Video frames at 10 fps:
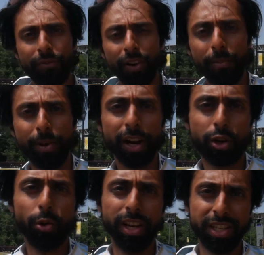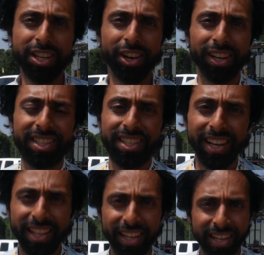From uh, Queens, New York
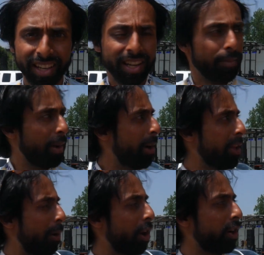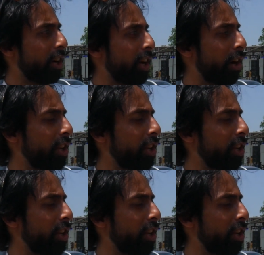City. My buddy Parker here,